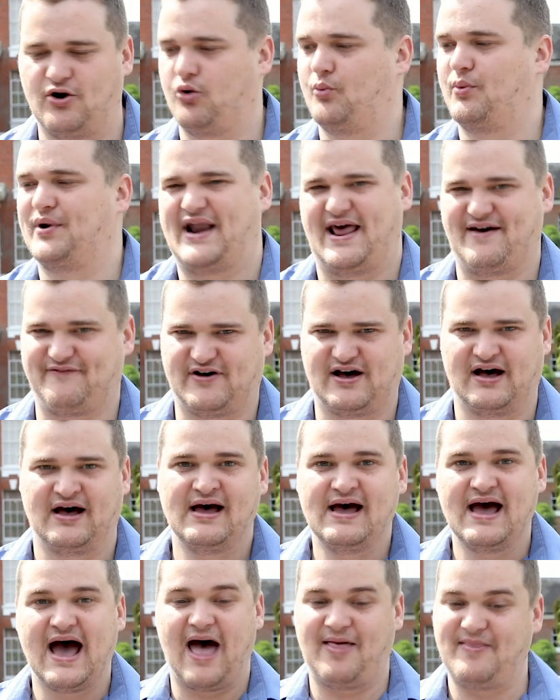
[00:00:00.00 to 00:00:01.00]
or whatever
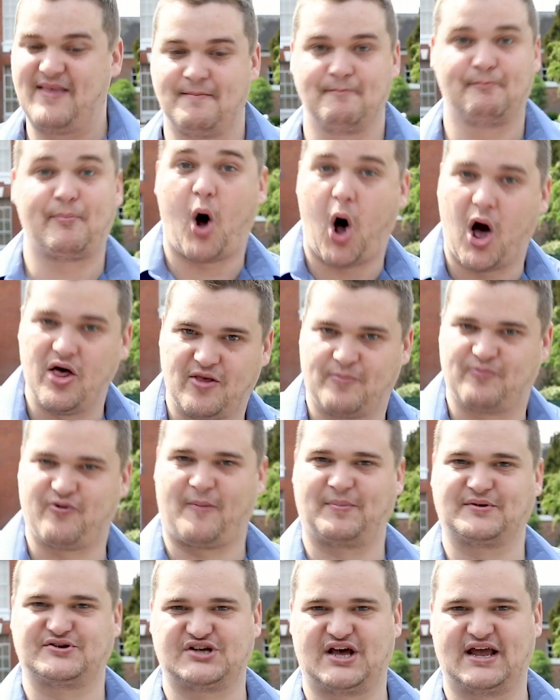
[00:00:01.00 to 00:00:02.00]
and then buy the
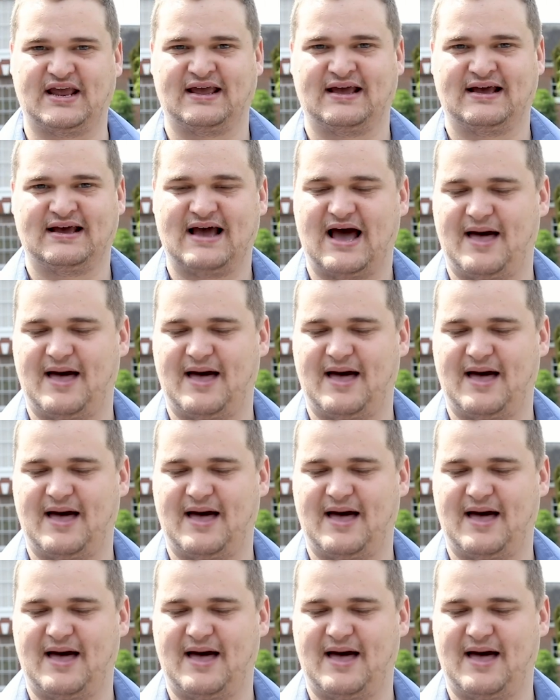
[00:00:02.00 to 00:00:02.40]
property.